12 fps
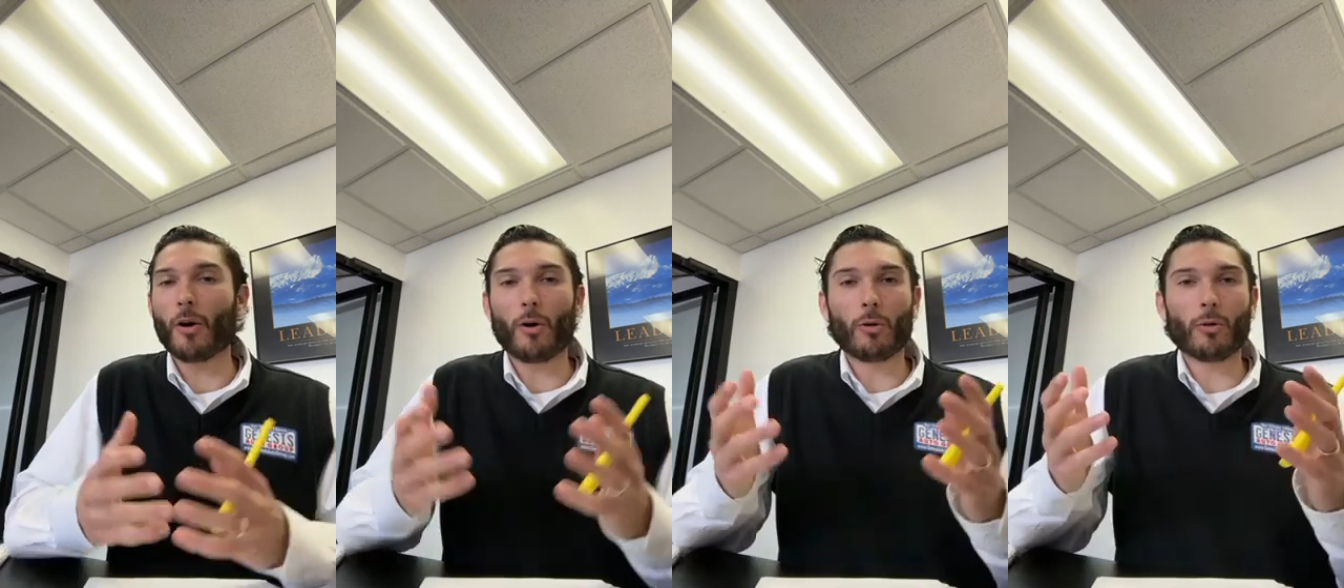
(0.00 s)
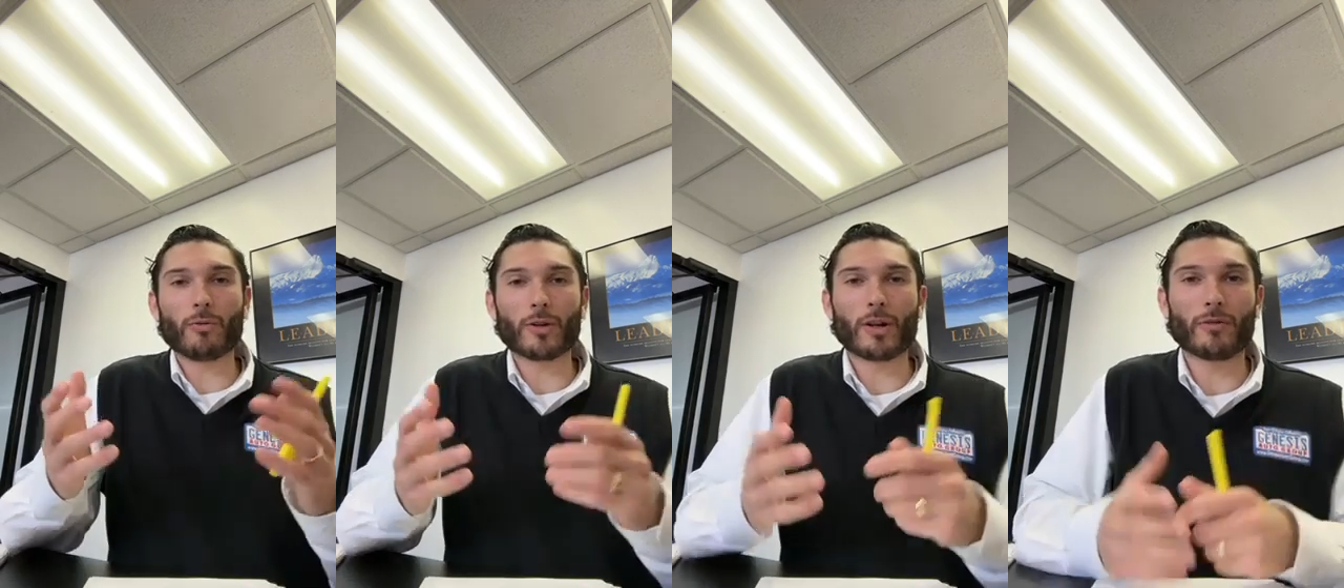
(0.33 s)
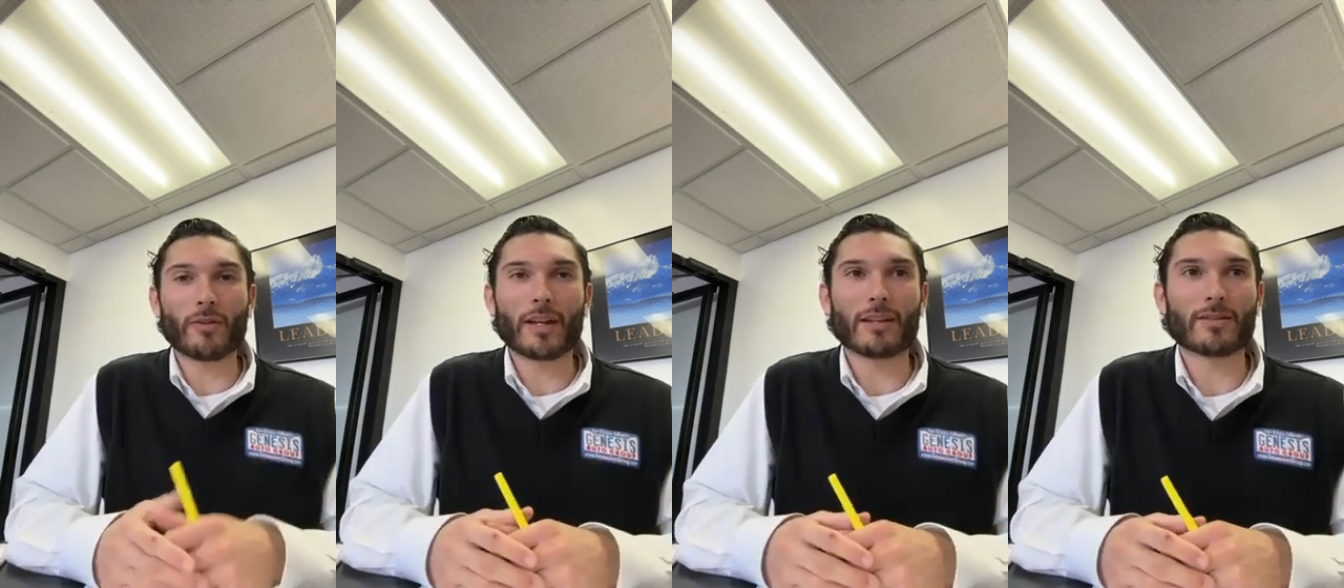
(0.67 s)
all over your
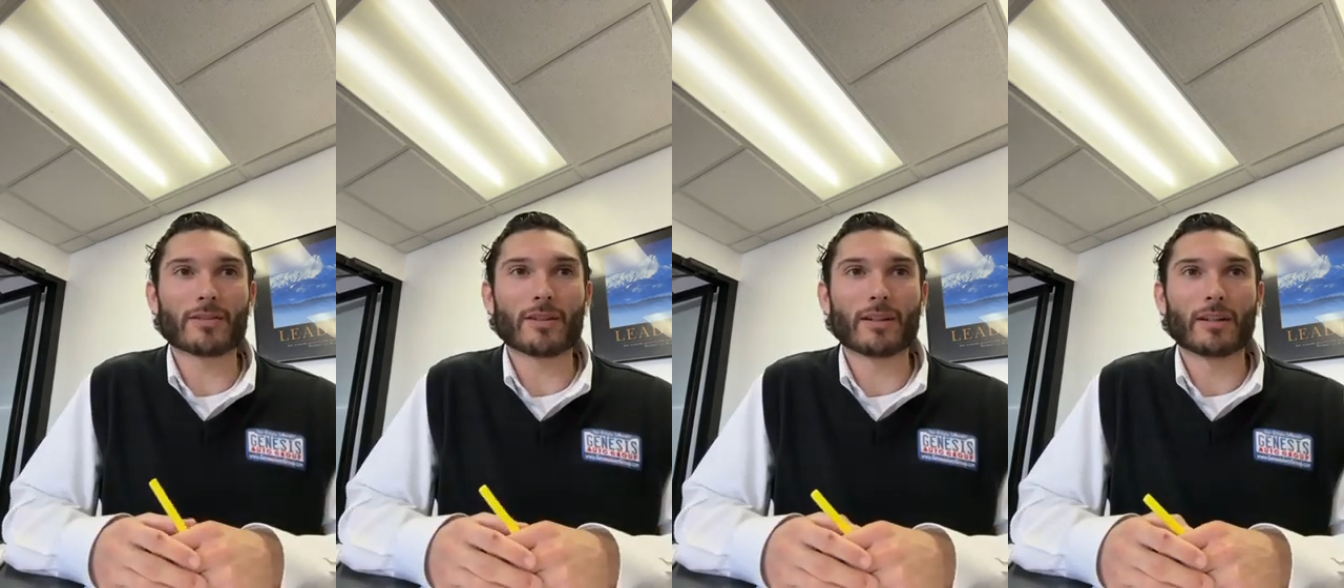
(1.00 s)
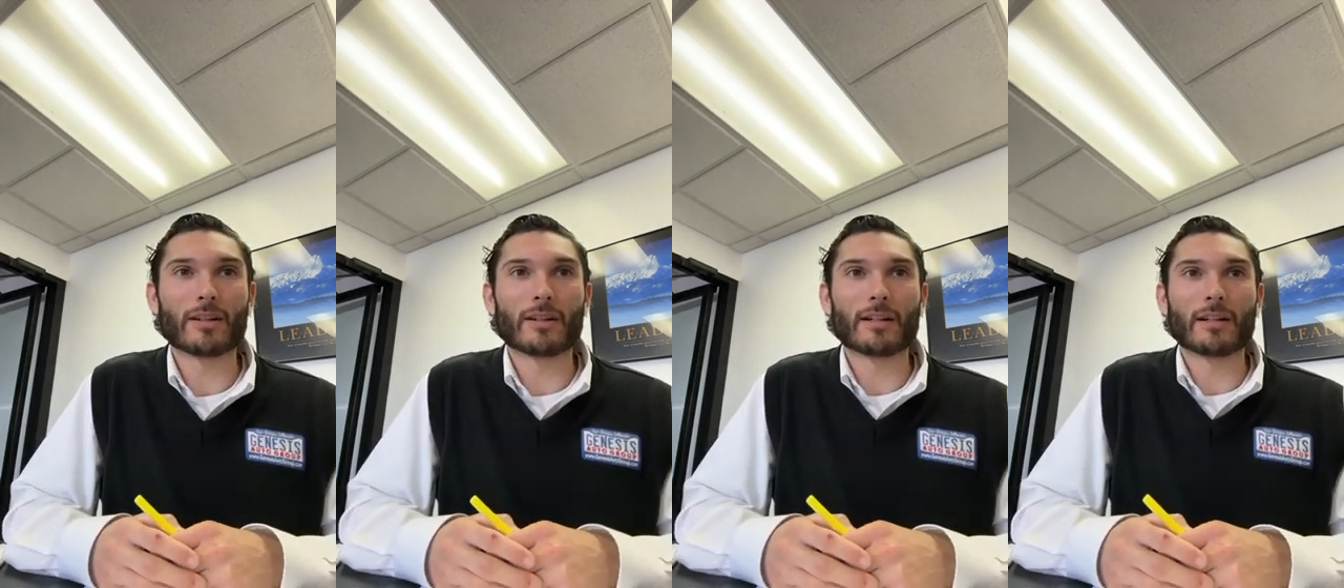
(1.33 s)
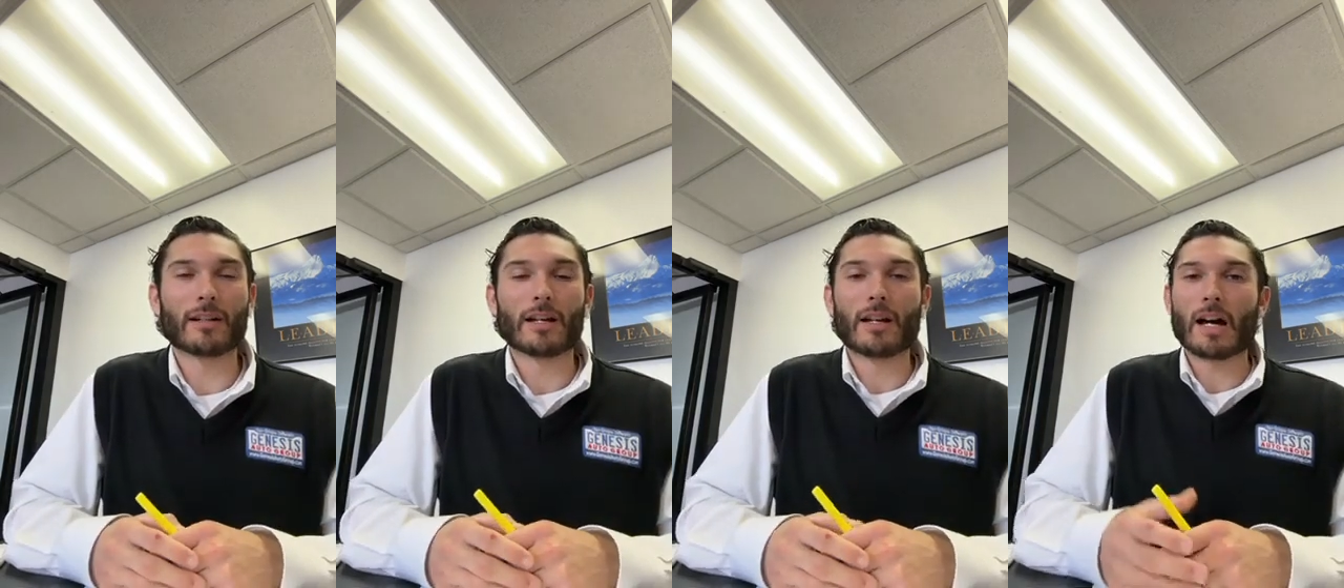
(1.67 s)
face.
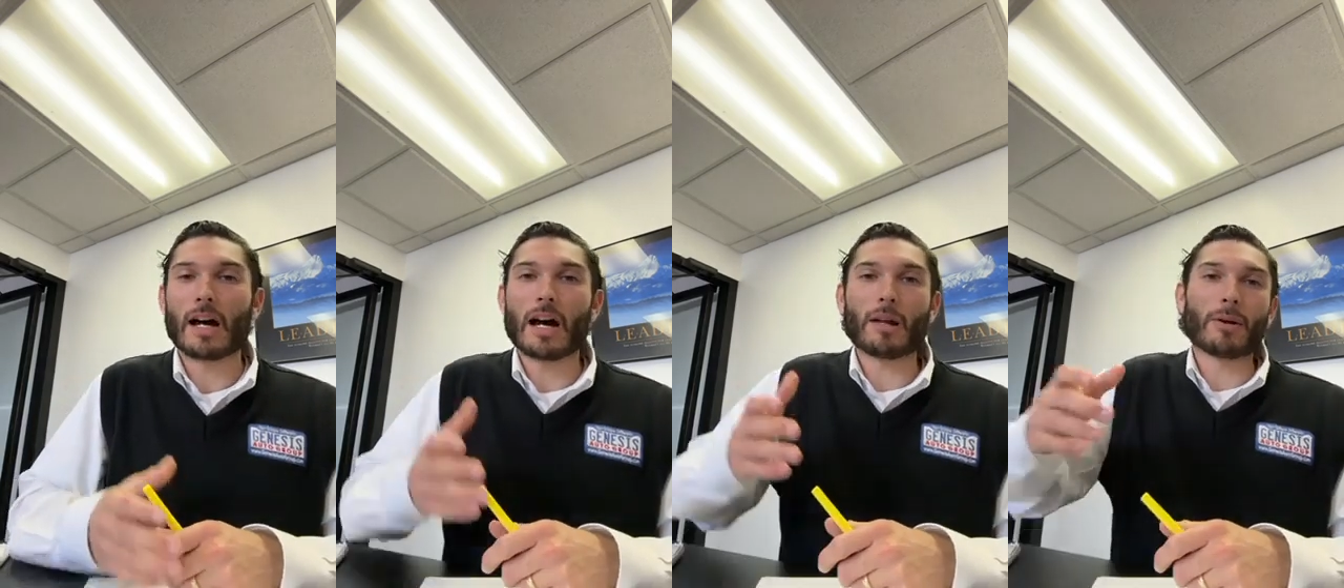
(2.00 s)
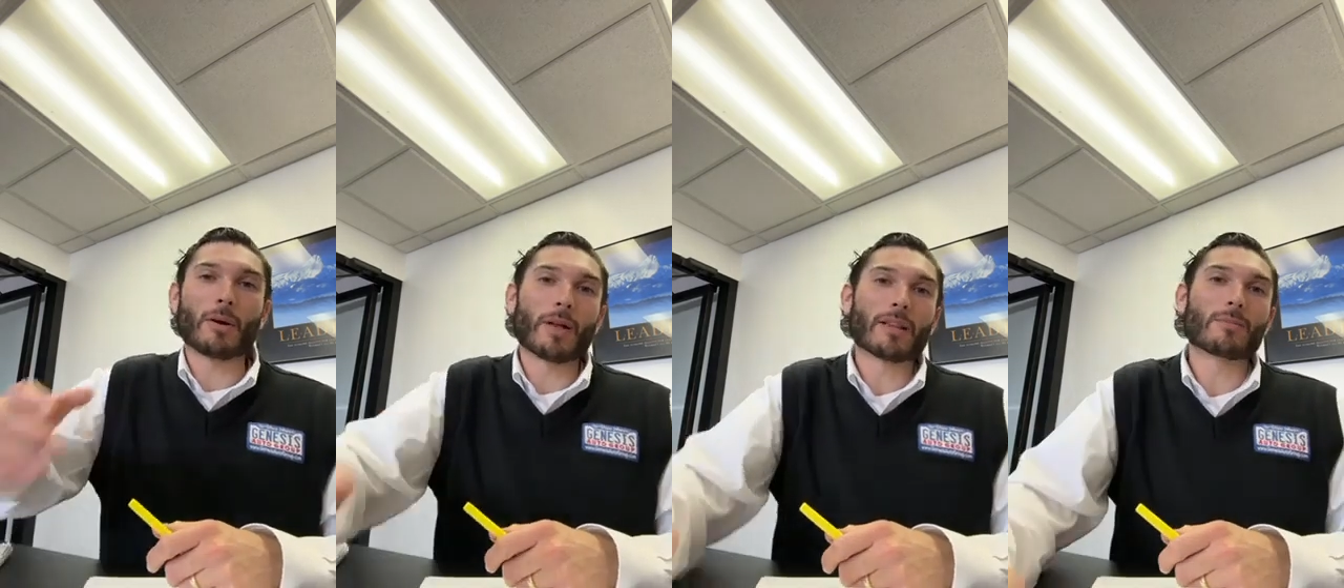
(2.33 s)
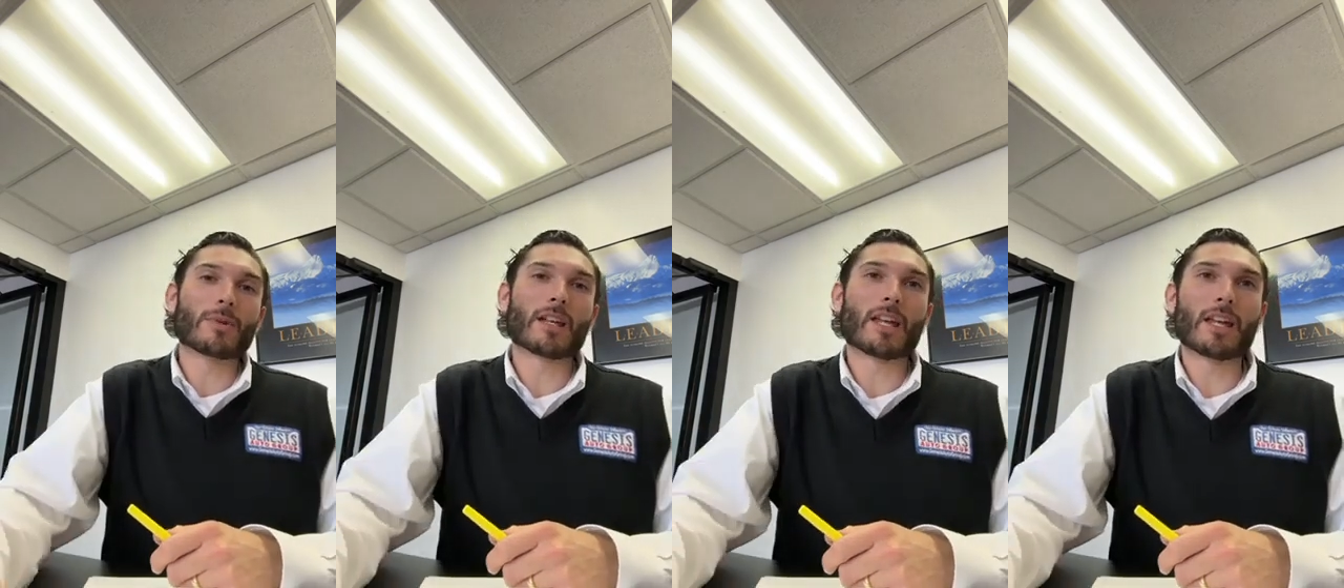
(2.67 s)
How do I know that to
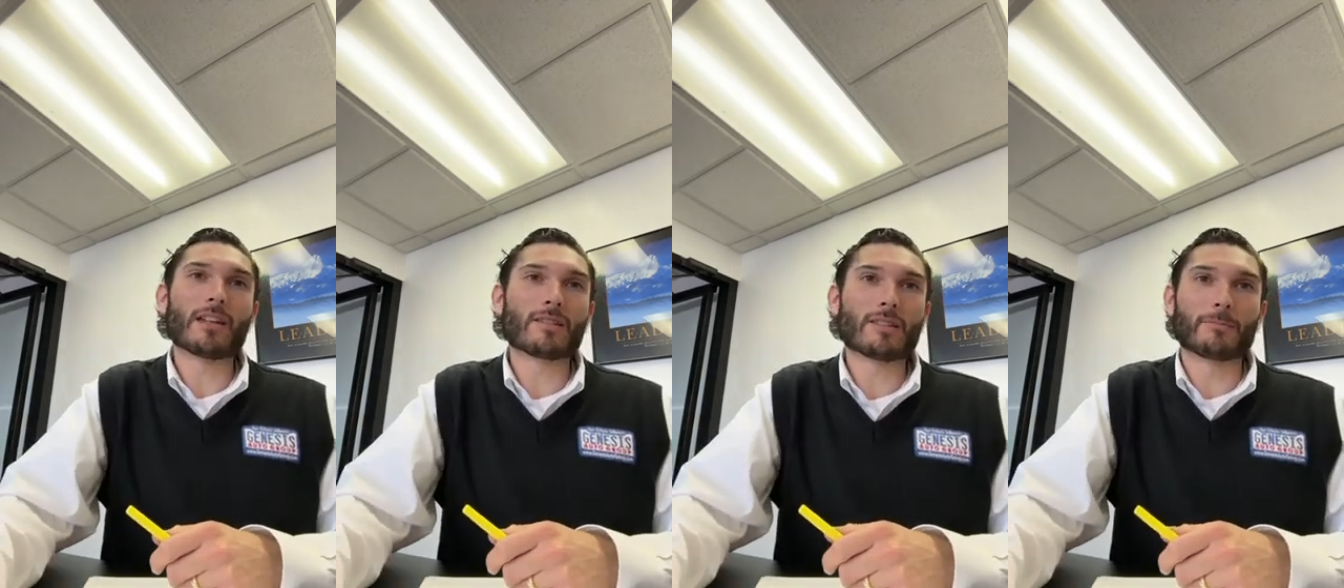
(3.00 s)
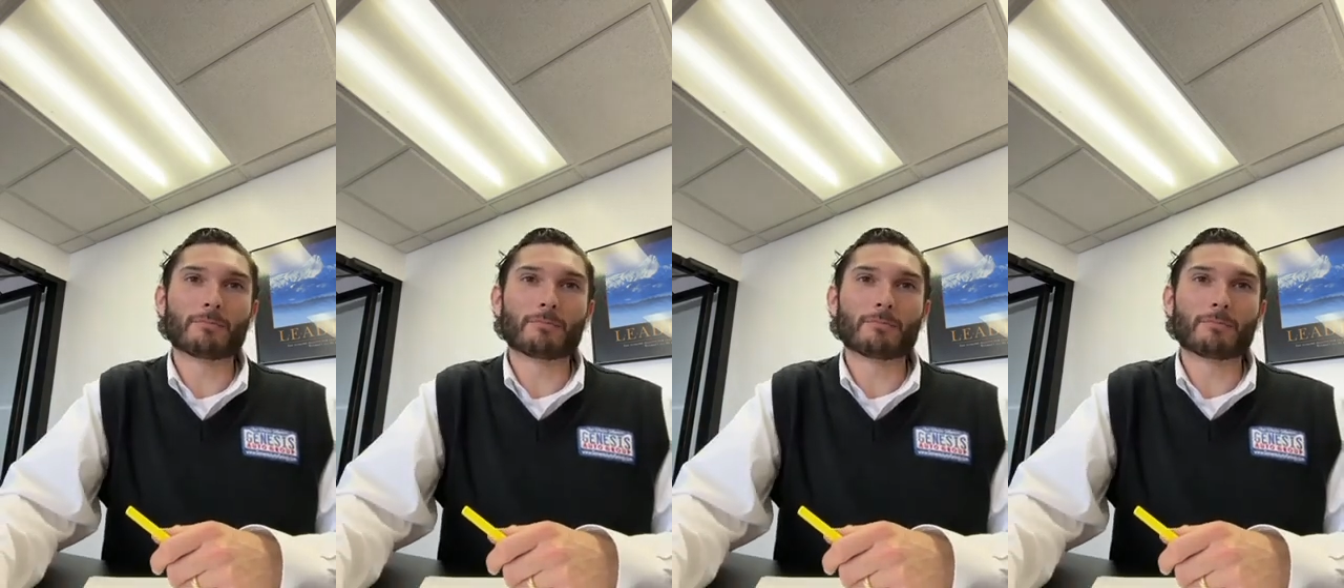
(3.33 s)
be the case?